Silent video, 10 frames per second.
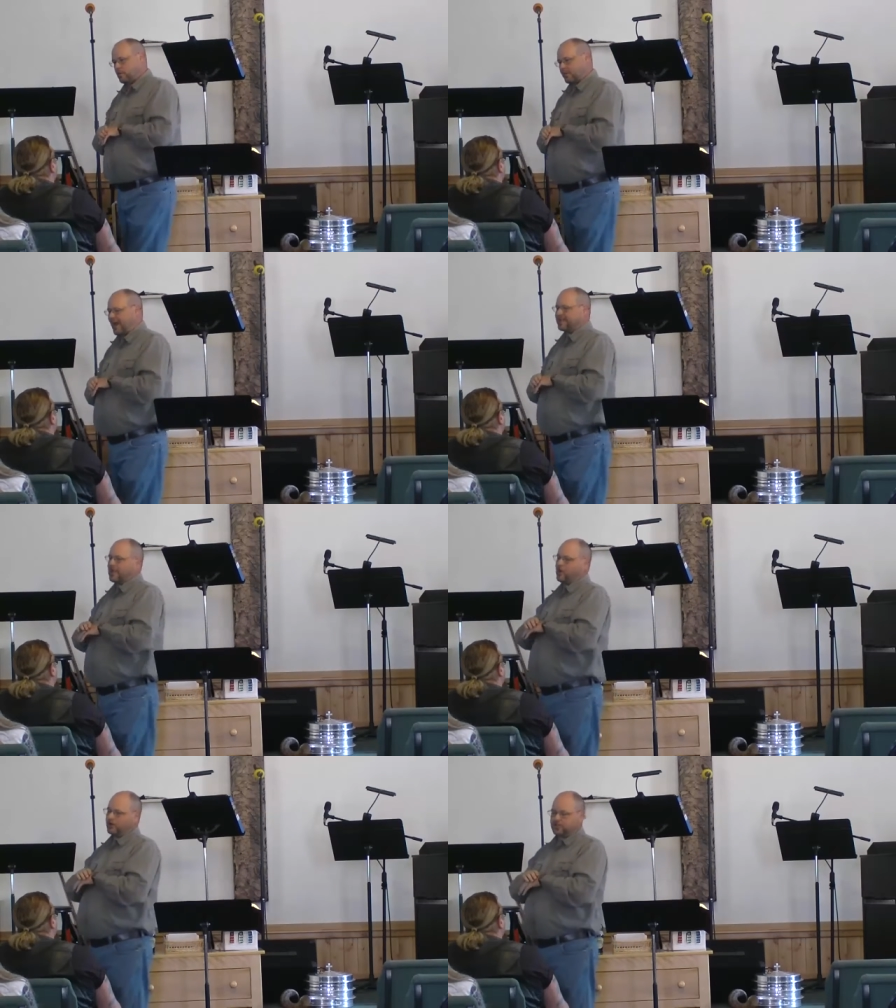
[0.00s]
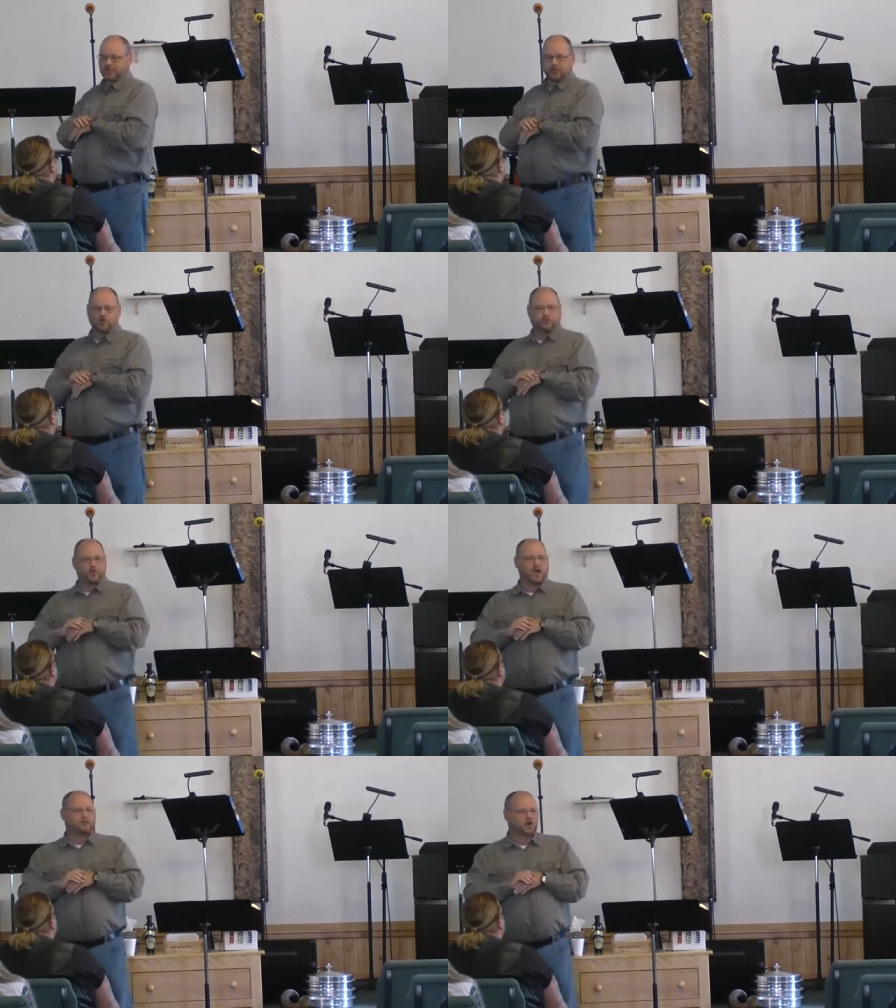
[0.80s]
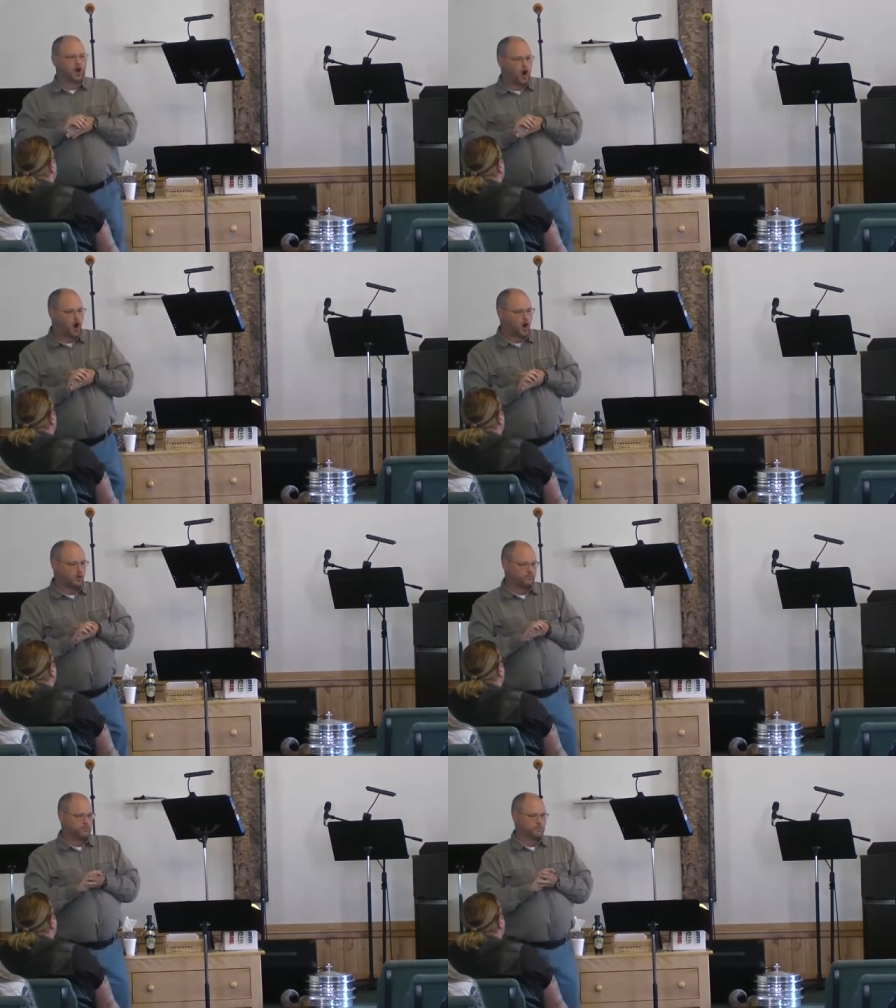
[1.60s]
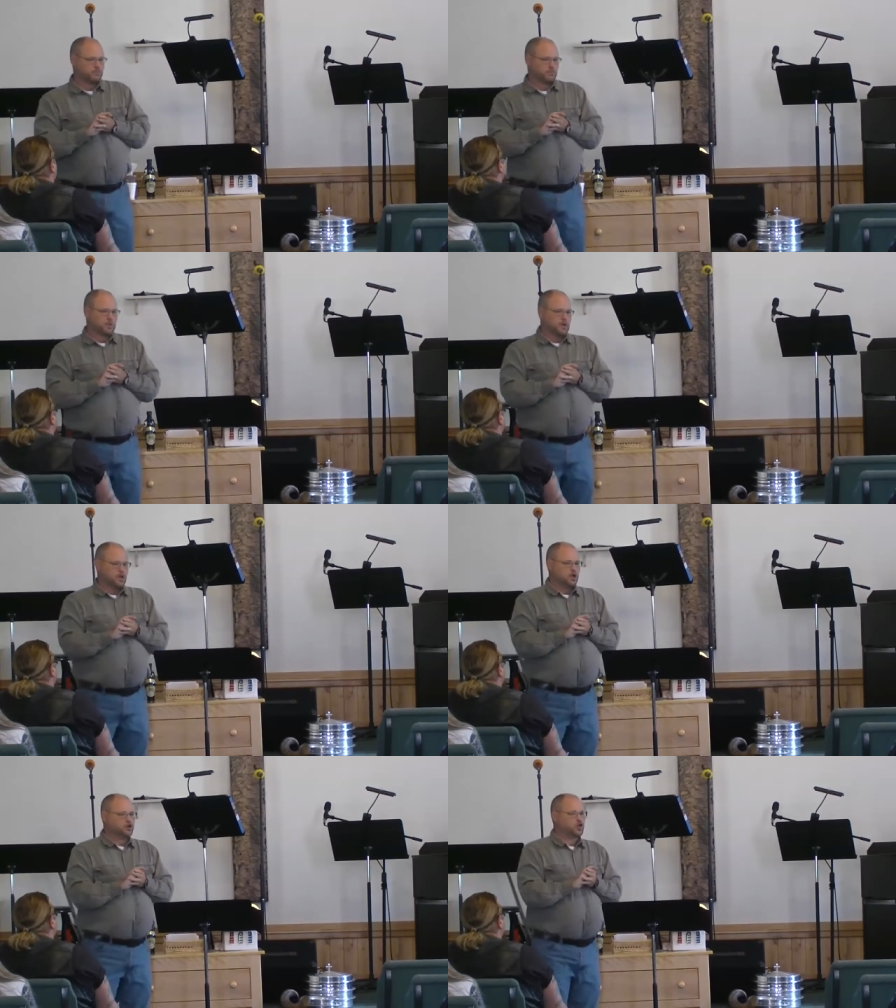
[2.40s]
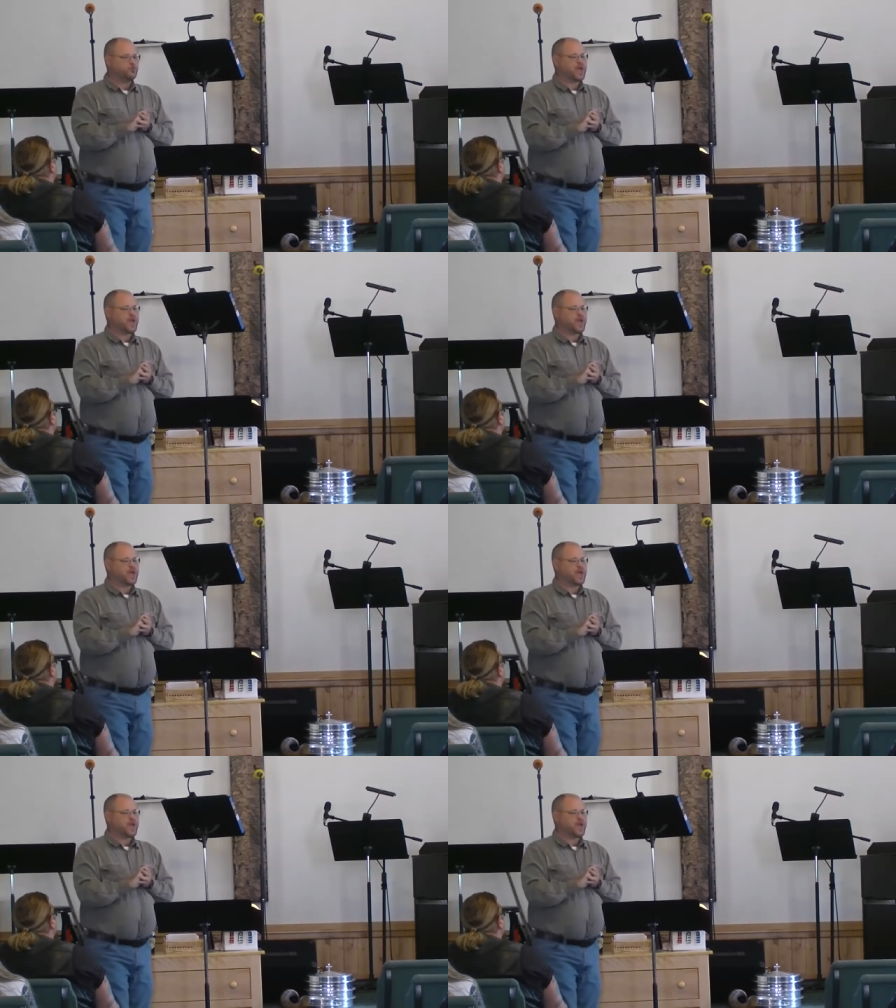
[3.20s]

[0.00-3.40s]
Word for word: but I guarantee you if you have a car, you